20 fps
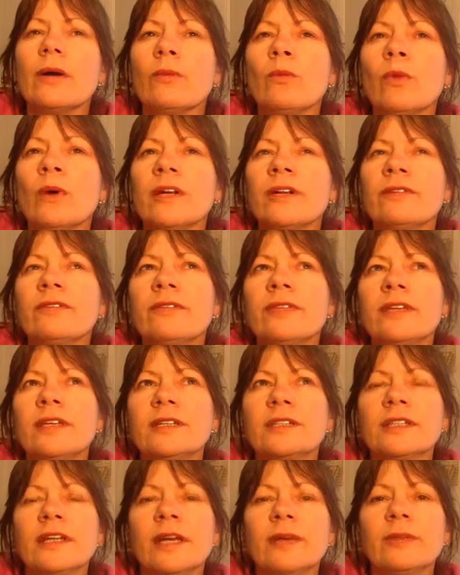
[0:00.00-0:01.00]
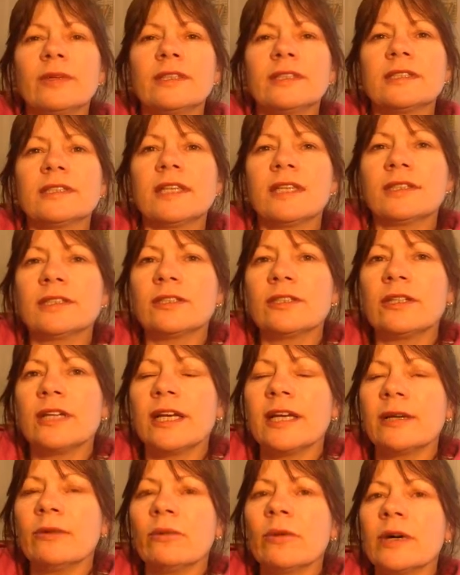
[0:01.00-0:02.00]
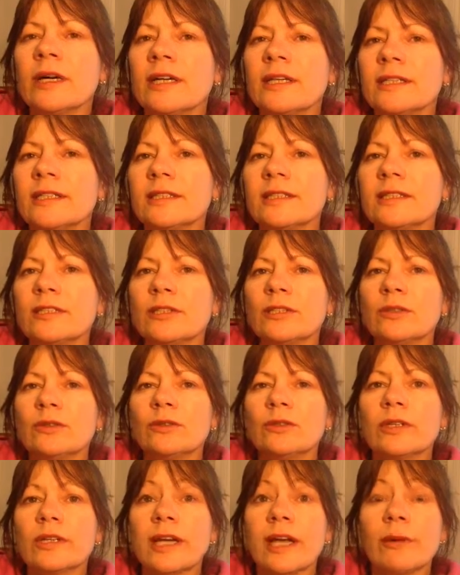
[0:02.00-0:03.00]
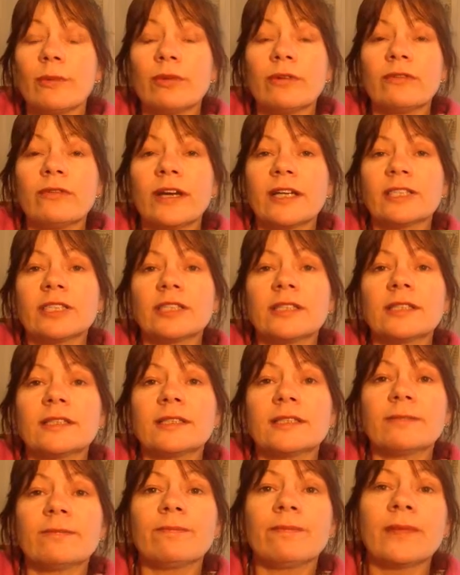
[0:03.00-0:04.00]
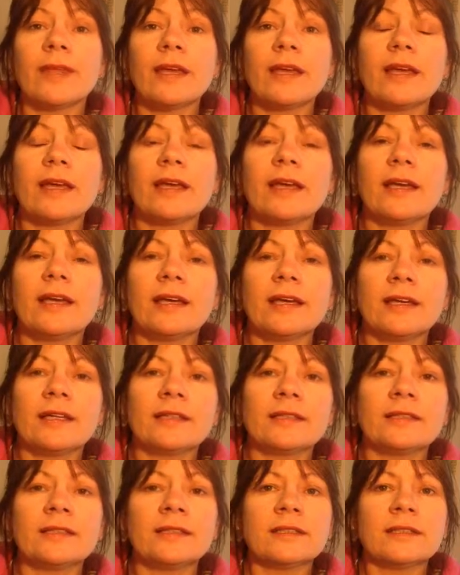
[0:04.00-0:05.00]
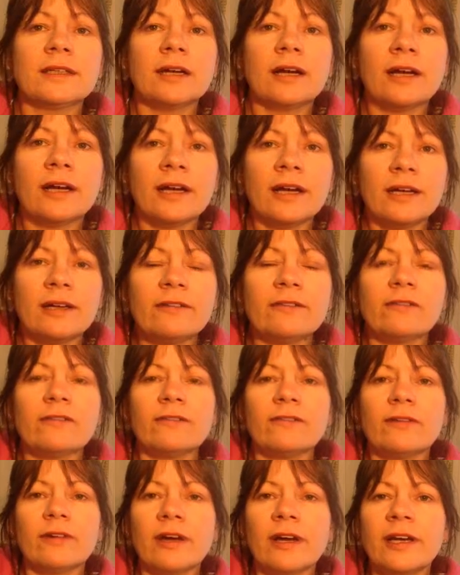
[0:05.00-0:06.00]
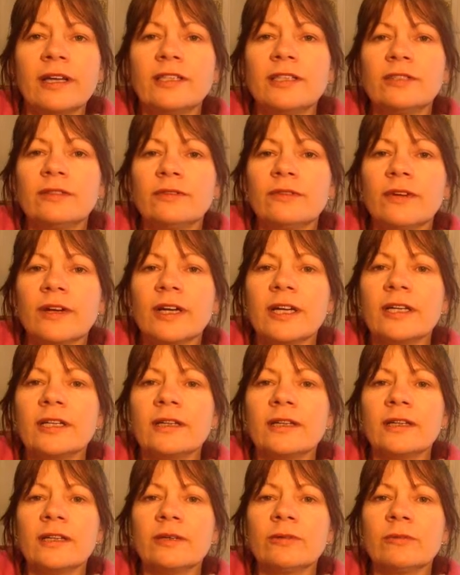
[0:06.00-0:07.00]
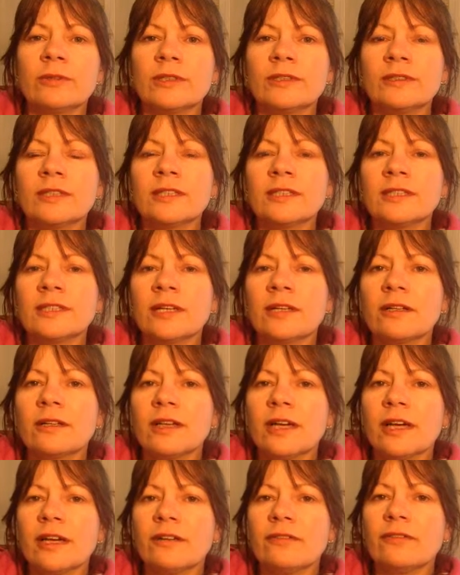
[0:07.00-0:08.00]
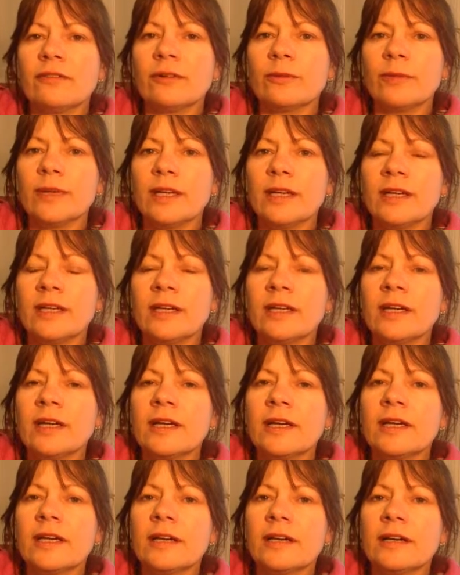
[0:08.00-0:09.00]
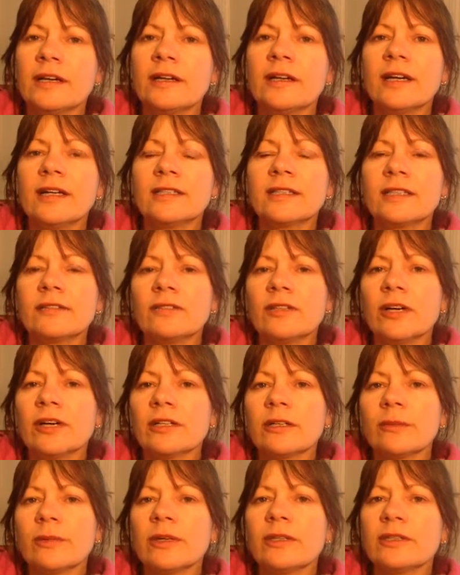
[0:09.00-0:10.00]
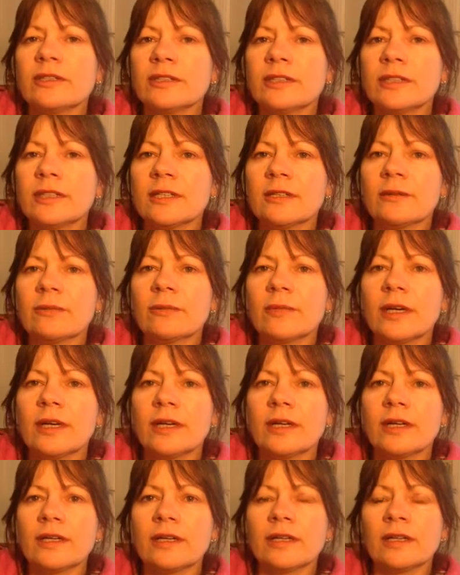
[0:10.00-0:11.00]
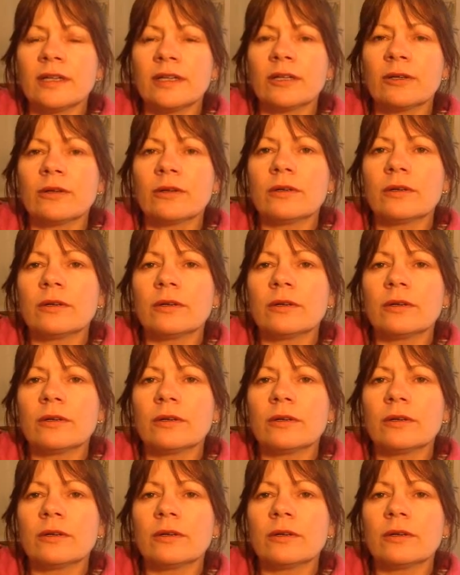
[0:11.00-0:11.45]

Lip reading: One of the assignments yesterday was to look at perfectionism, and I do find it rears its ugly head for me, as I've talked about in a